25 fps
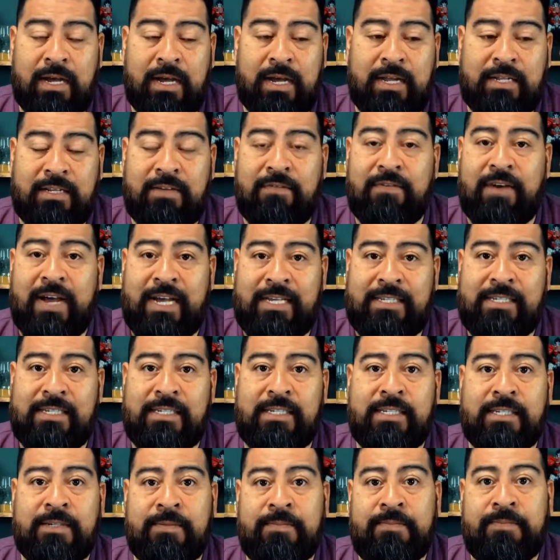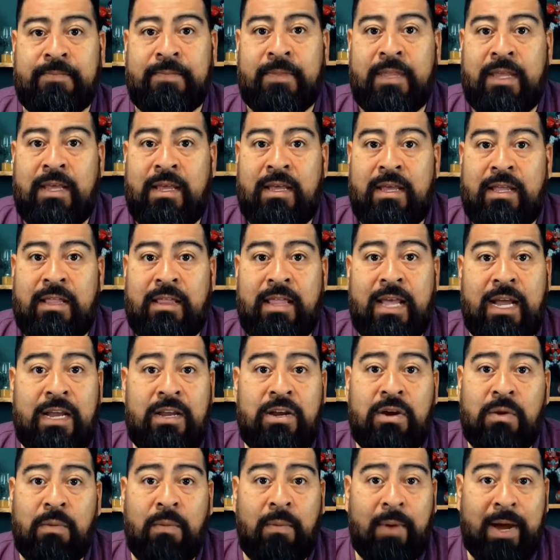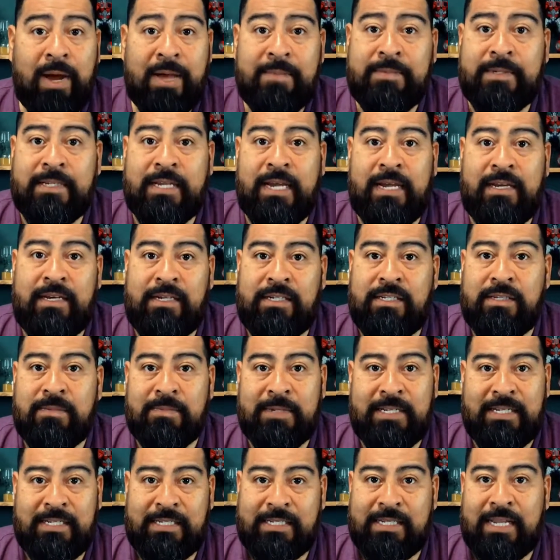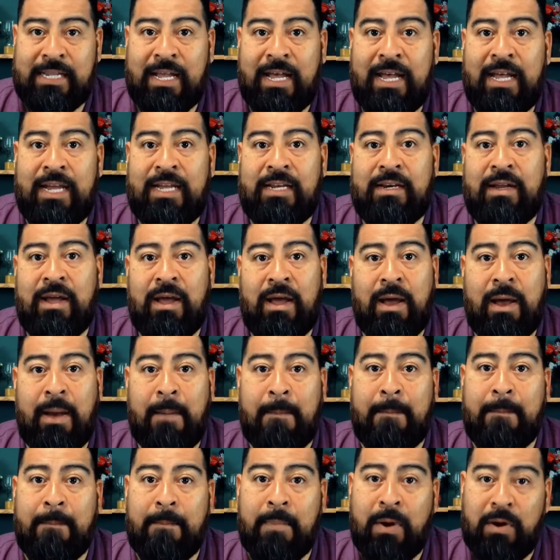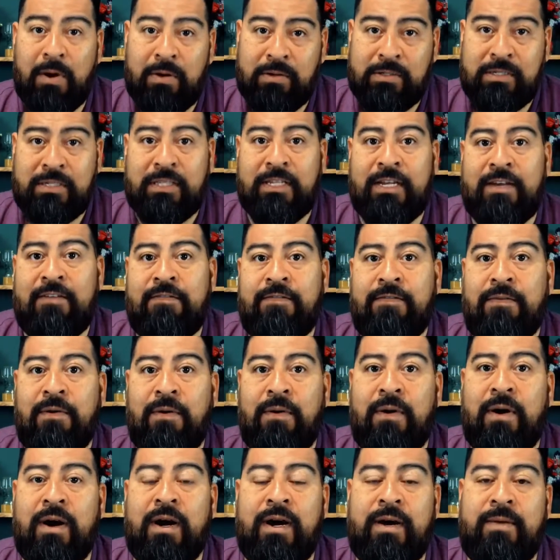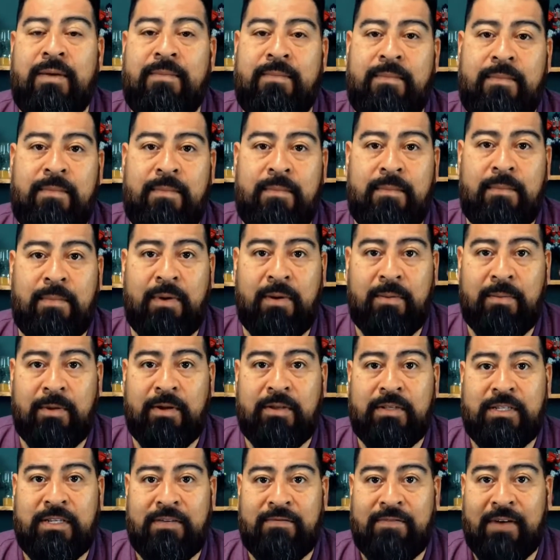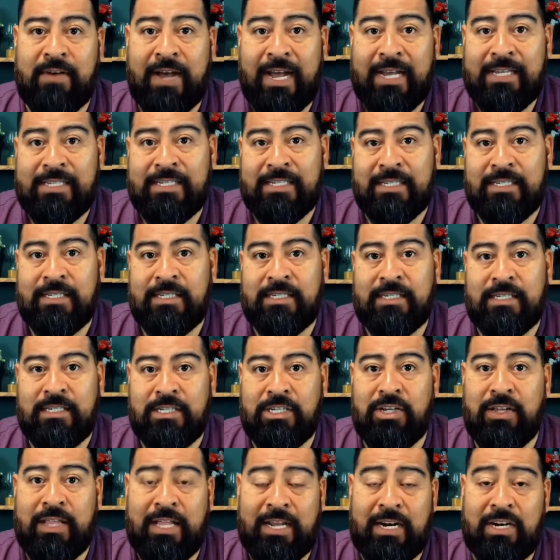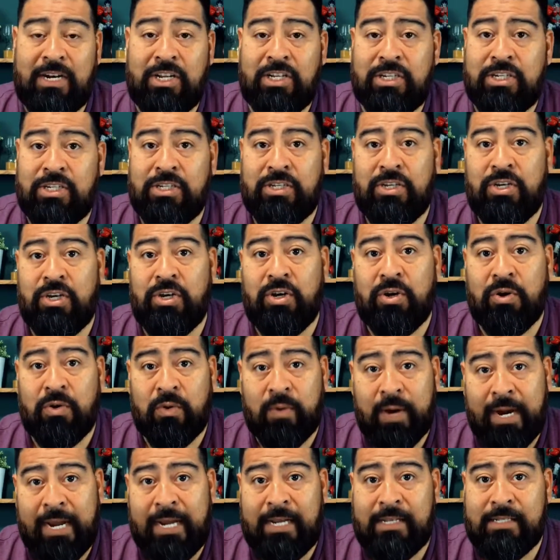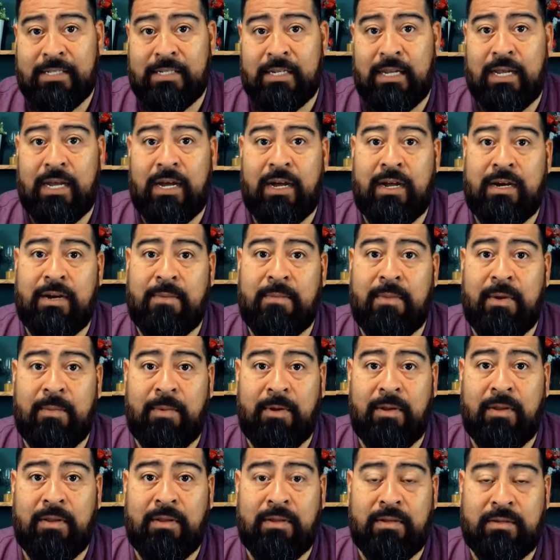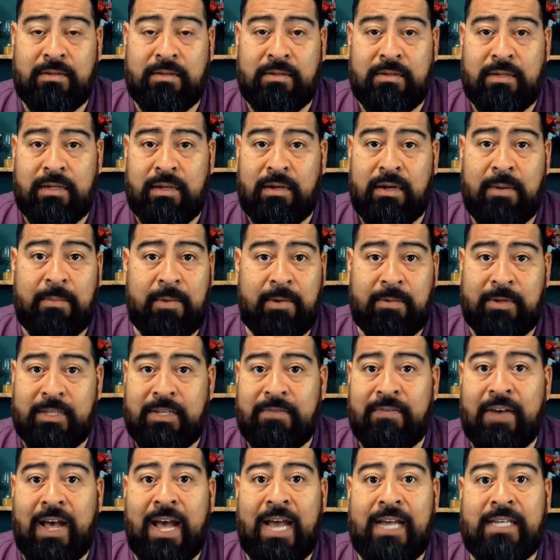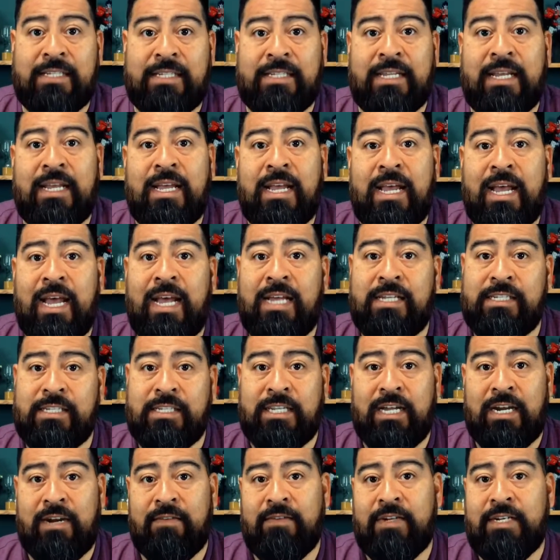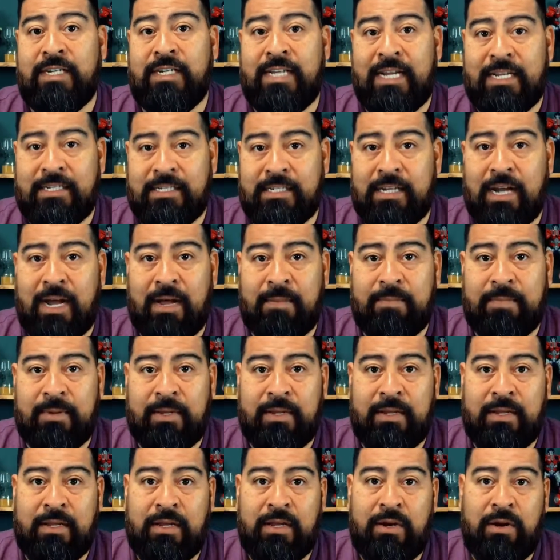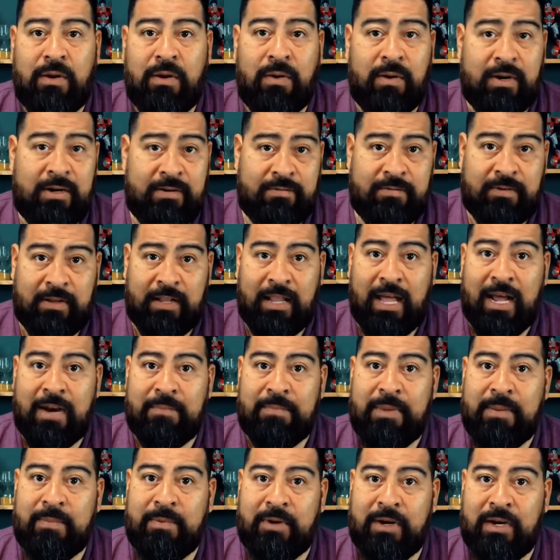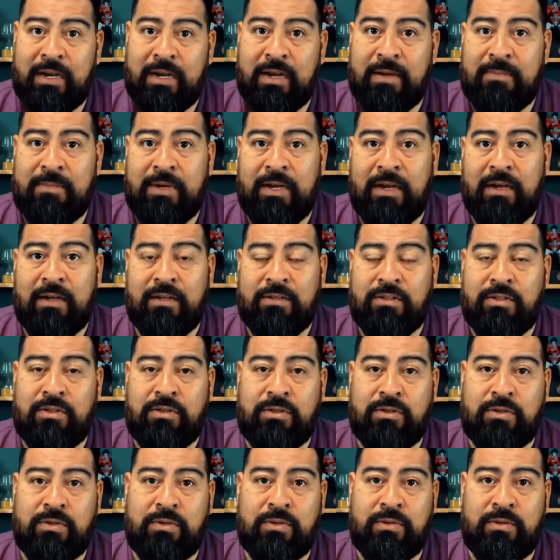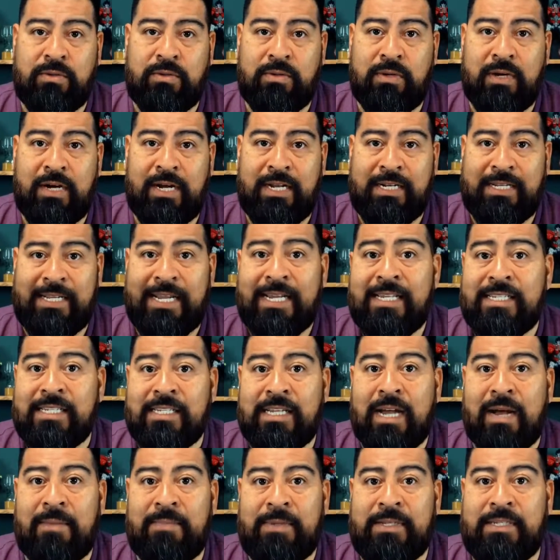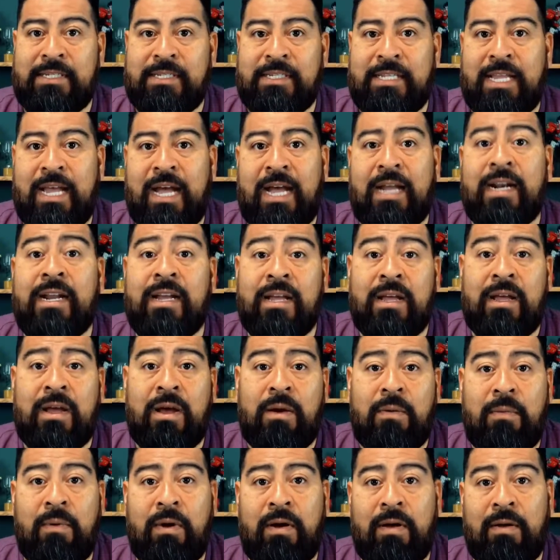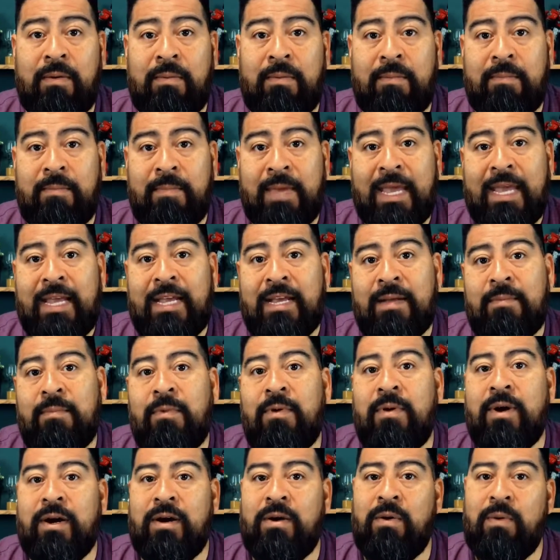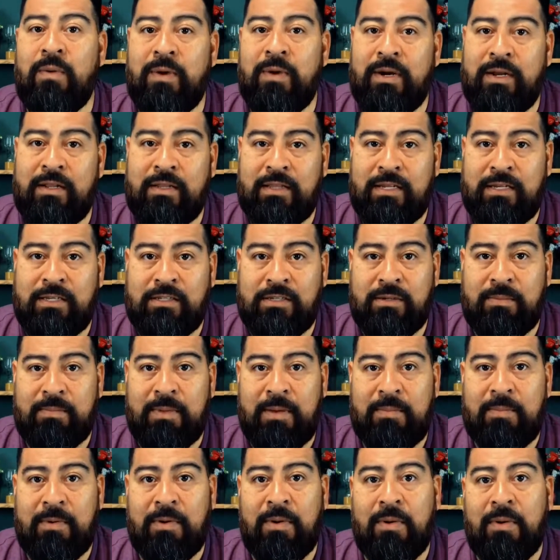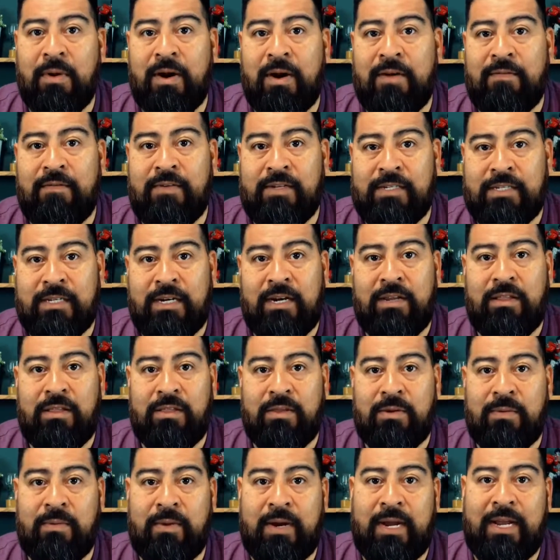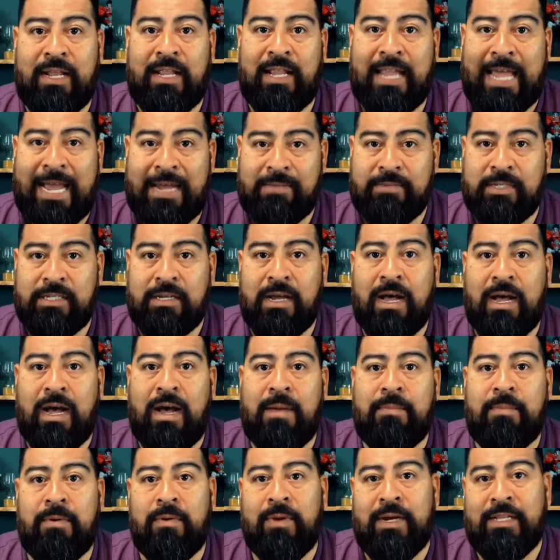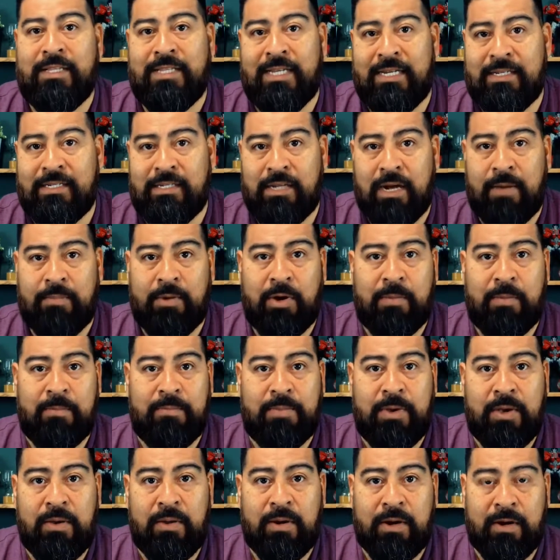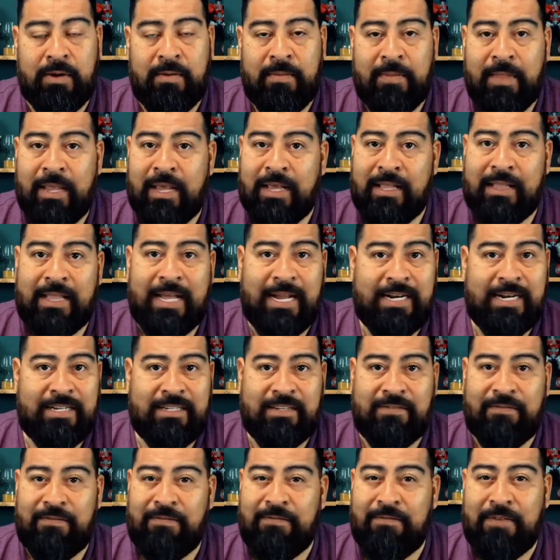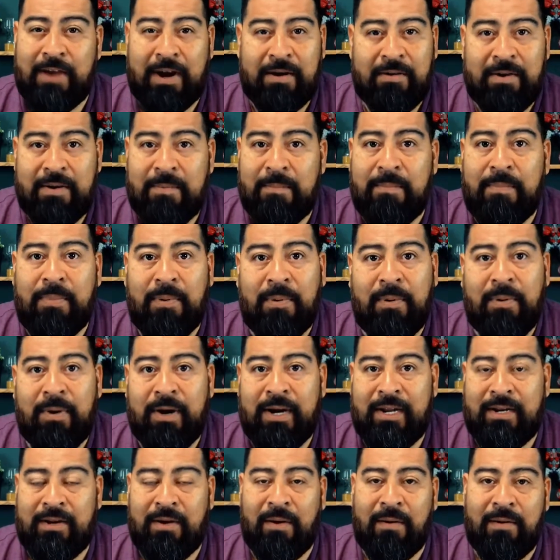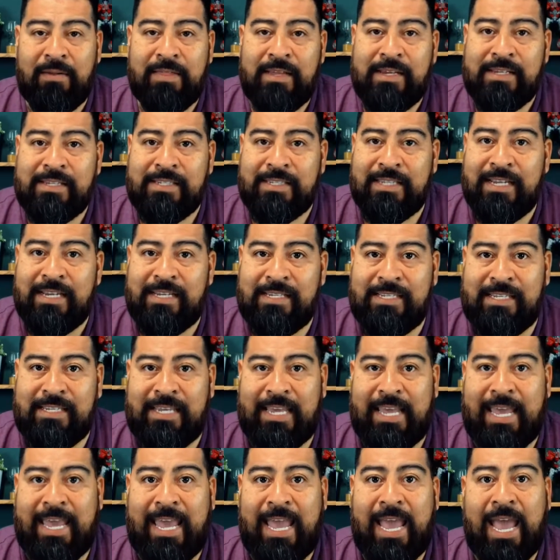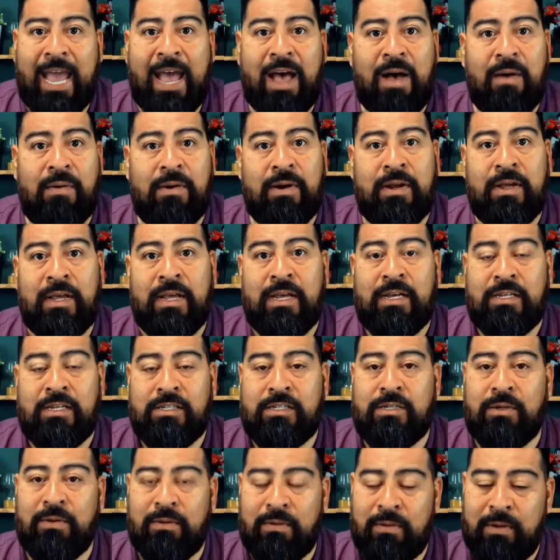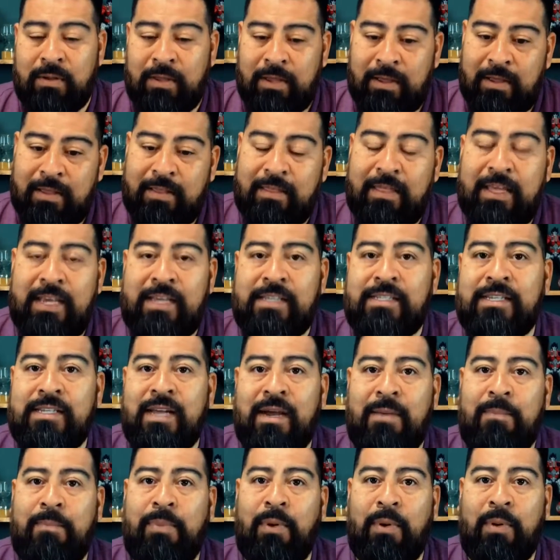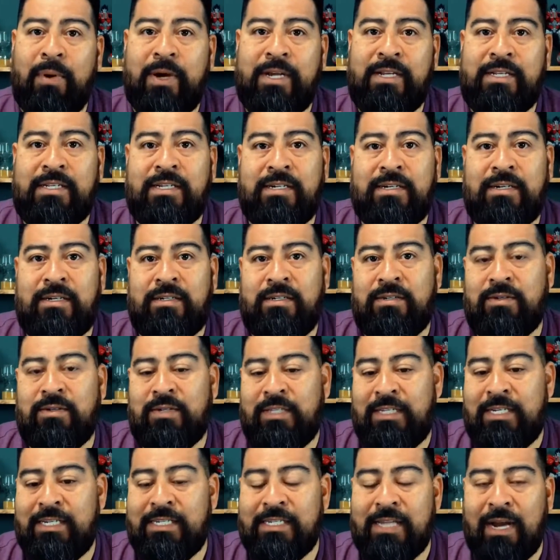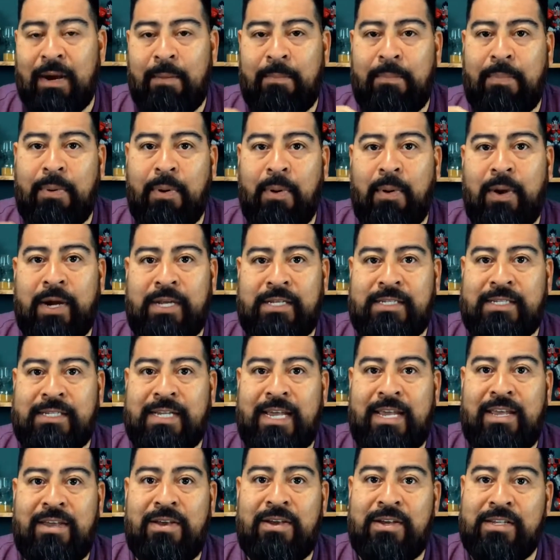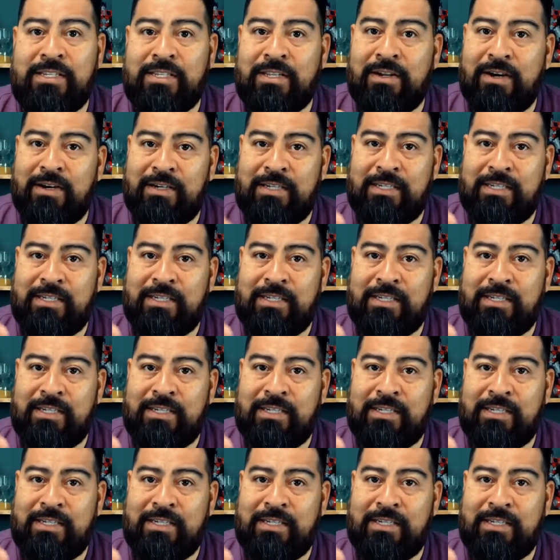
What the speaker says: devices, then your website needs to be designed mostly for mobile devices so that it looks great on a mobile device instead of a desktop. Or if a lot of people are coming to a desktop instead, we'll make it more equivalently to people who are visiting through a laptop or a desktop computer. That is very important. All these things count. So these are pointers, or these are points that you start